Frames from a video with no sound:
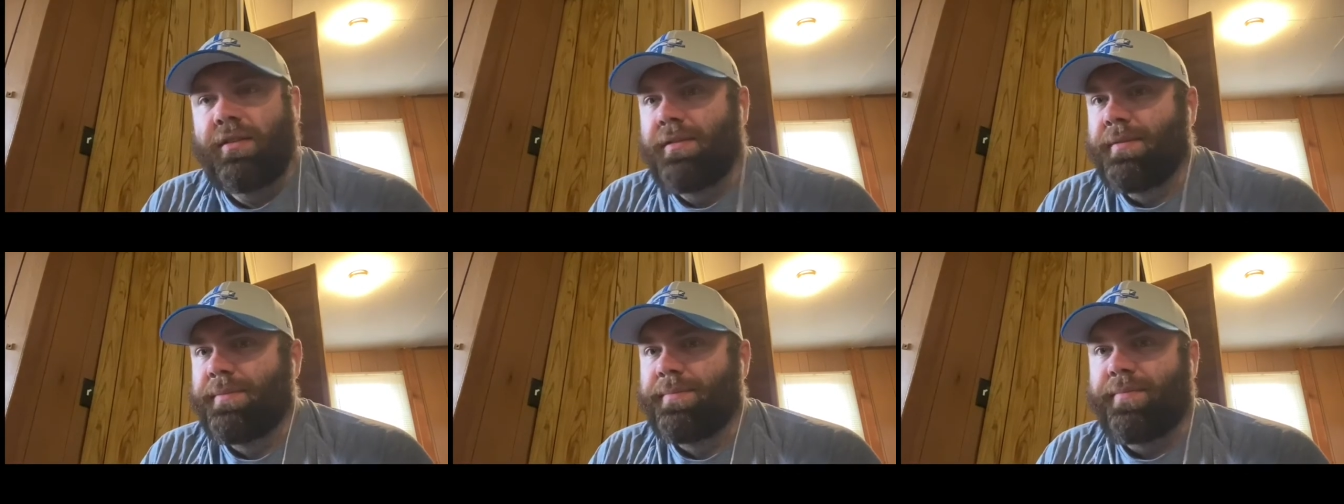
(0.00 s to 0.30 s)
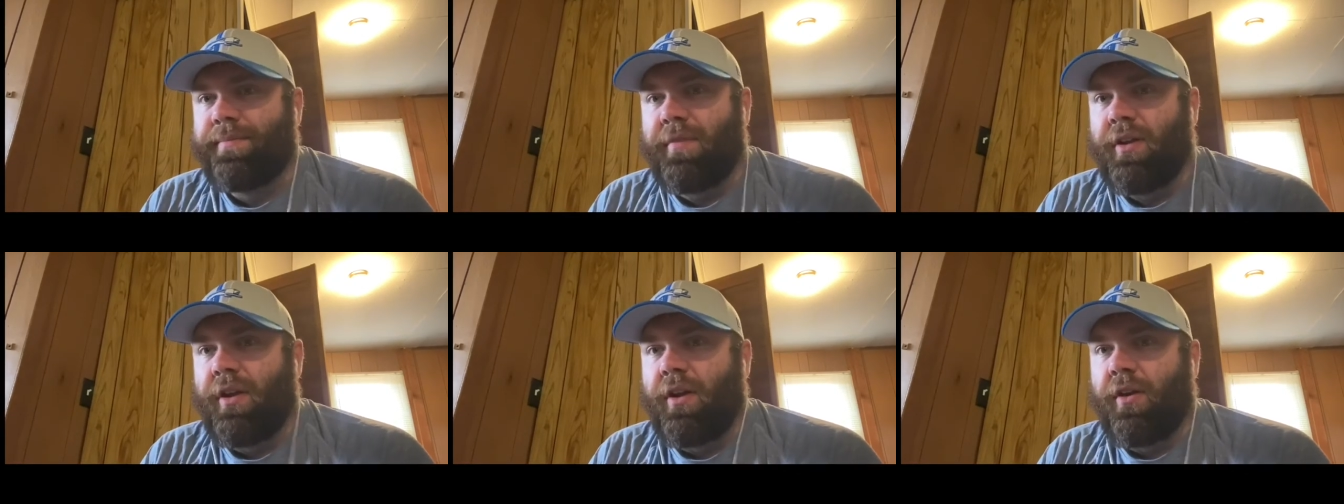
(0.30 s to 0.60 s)

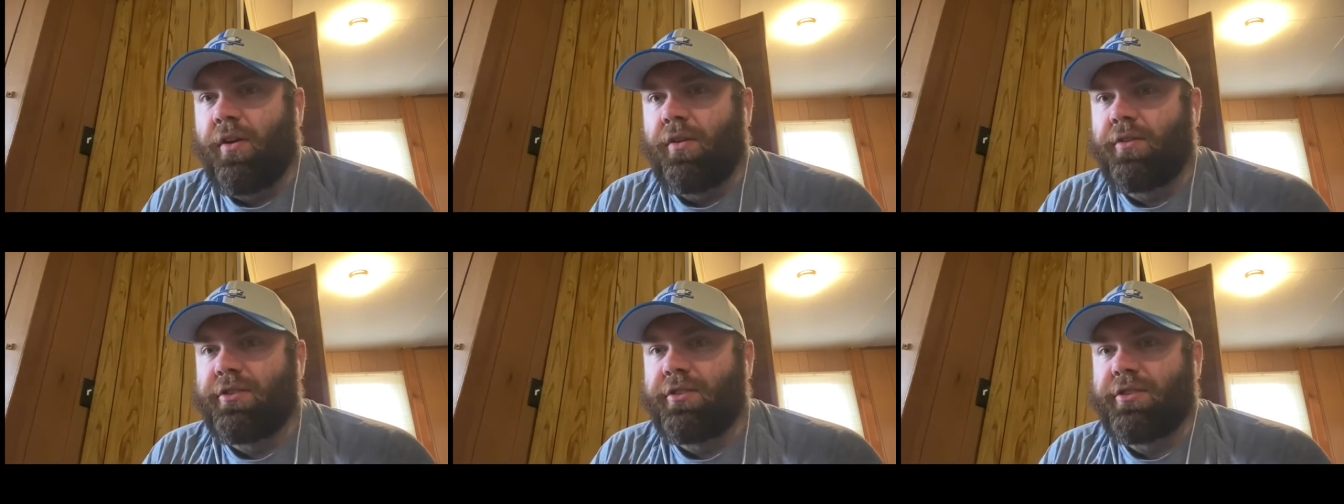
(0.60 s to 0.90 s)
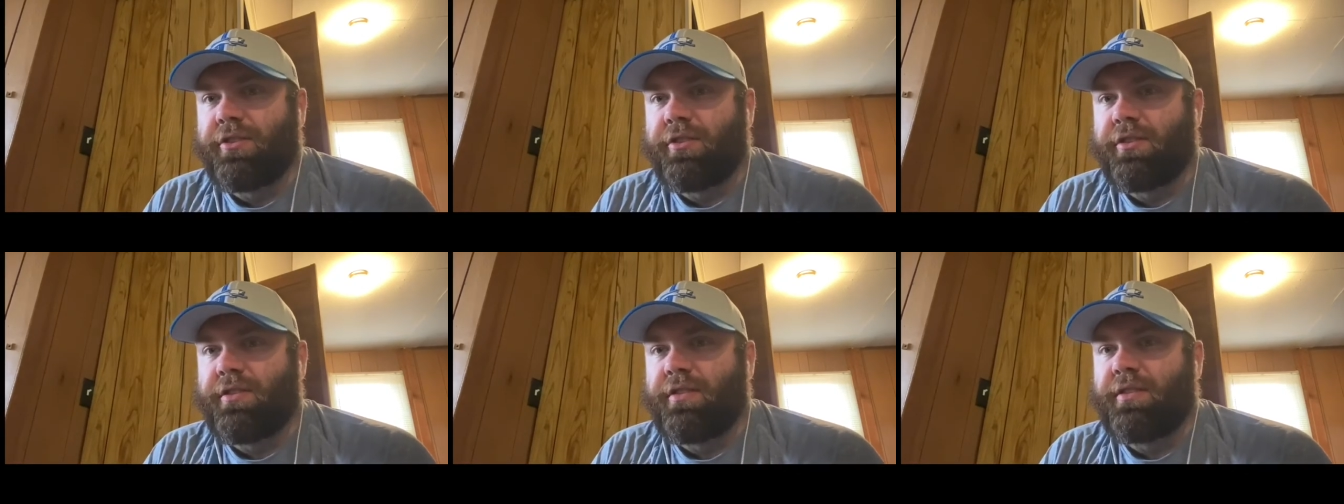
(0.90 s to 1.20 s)

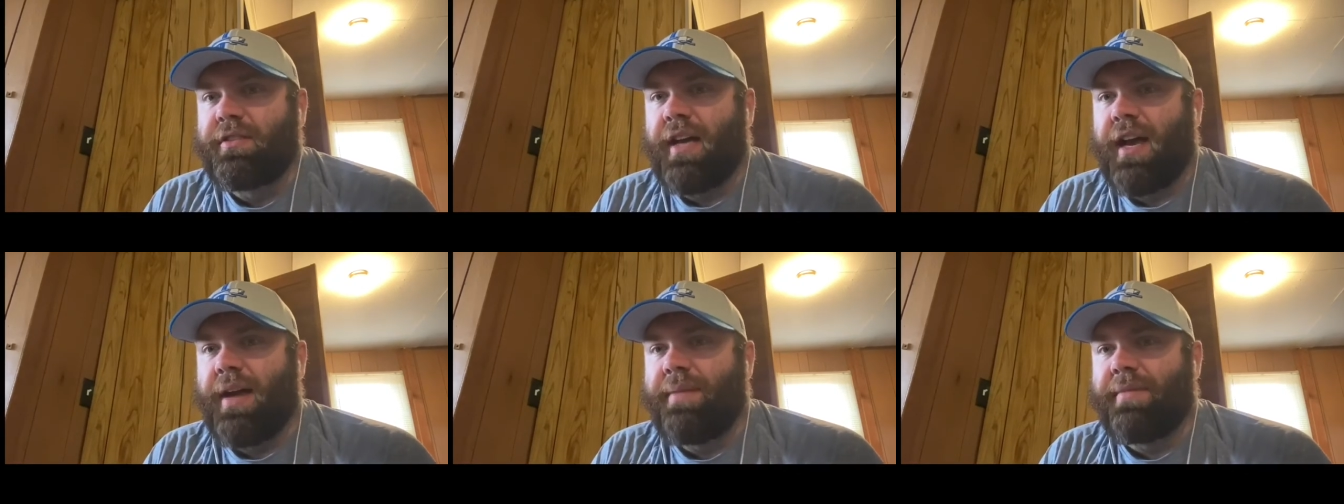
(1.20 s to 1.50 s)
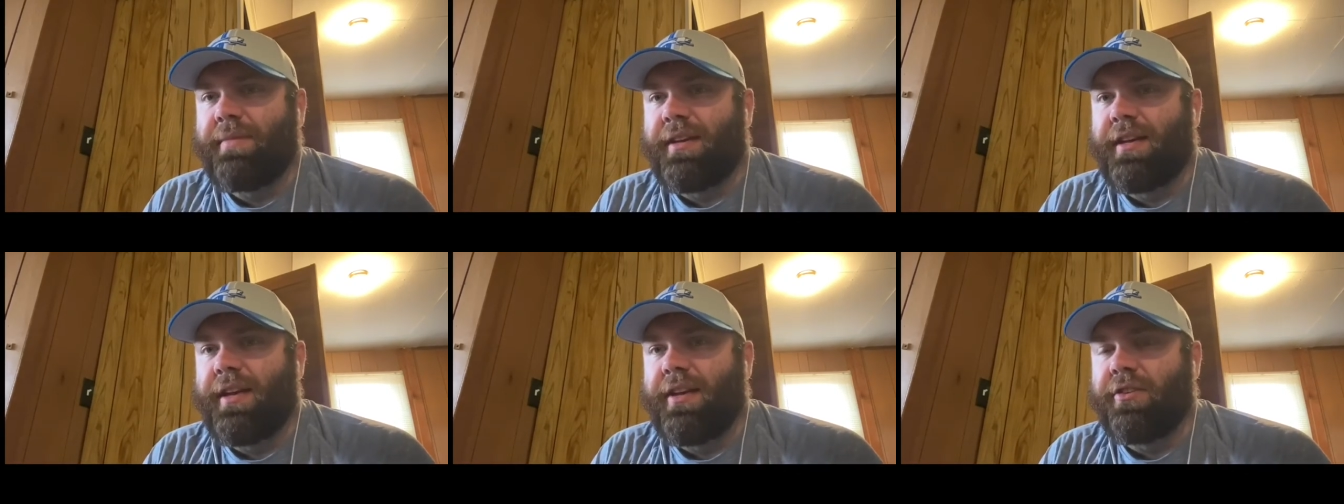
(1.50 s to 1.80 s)
just time
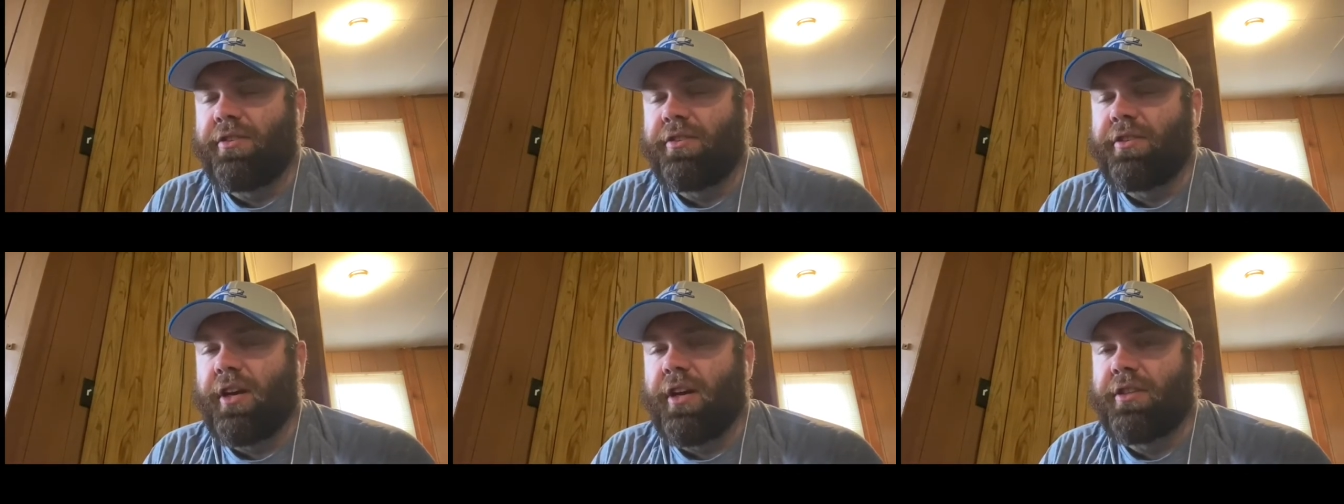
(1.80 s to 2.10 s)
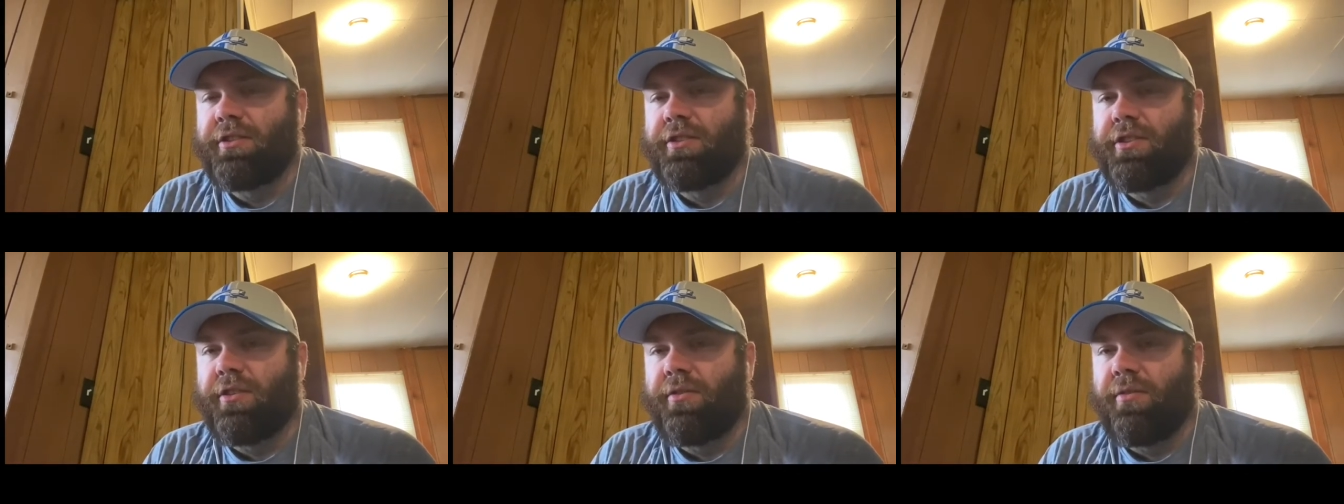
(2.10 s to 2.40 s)
to get your
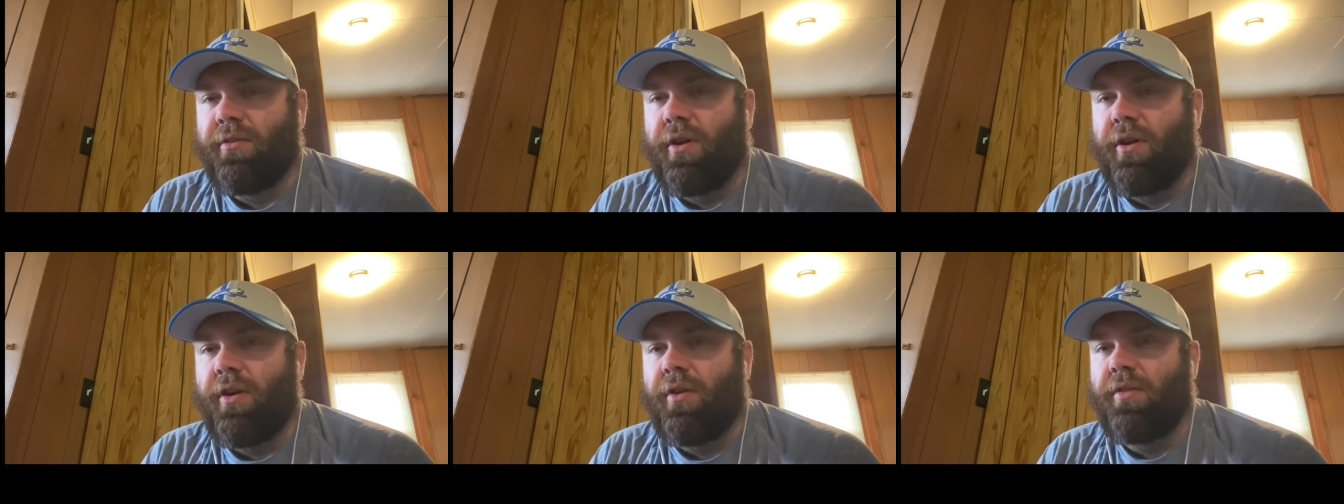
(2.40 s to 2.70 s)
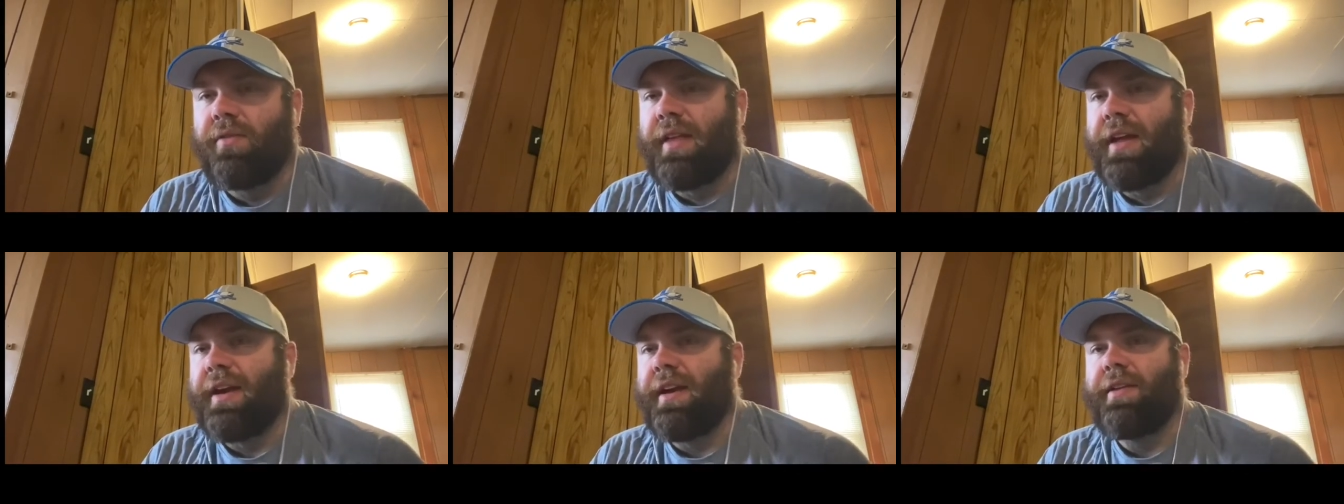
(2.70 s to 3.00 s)
ducks in a row.
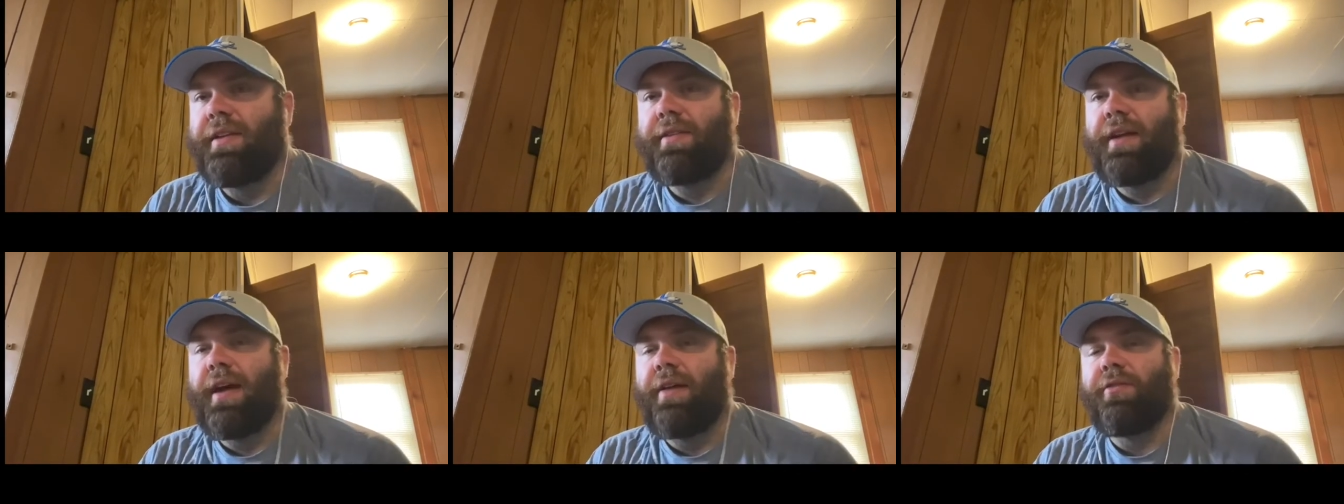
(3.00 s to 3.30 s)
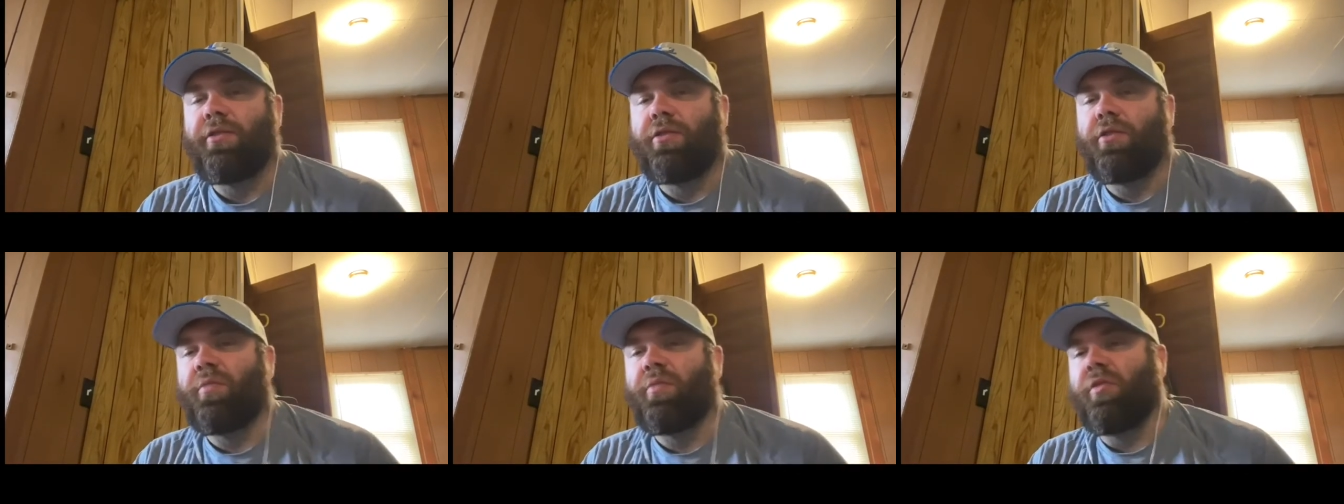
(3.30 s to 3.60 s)
They didn't even have a
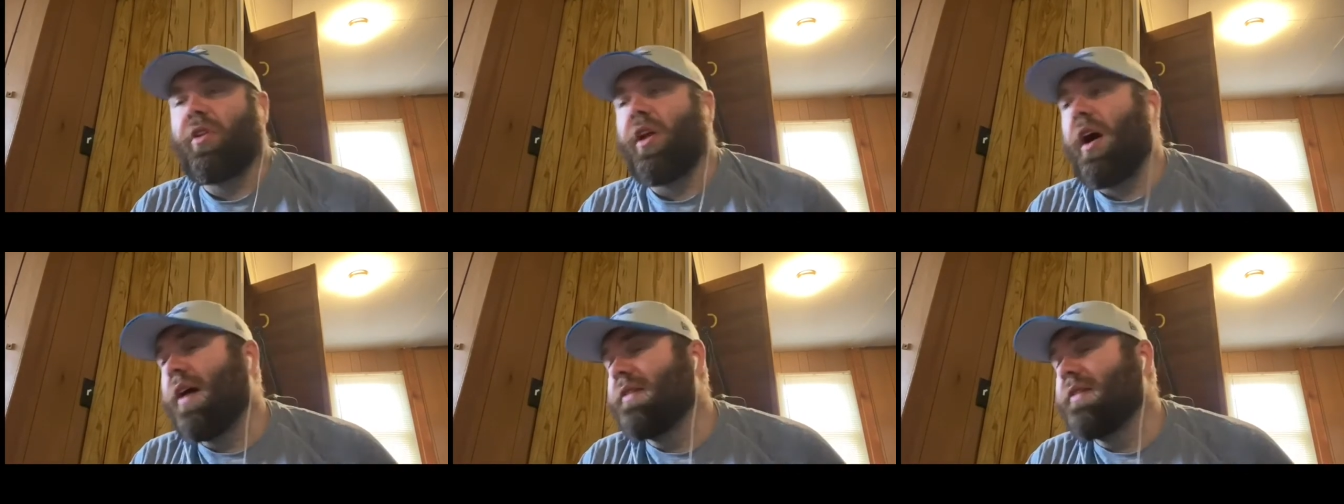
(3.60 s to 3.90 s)
normal off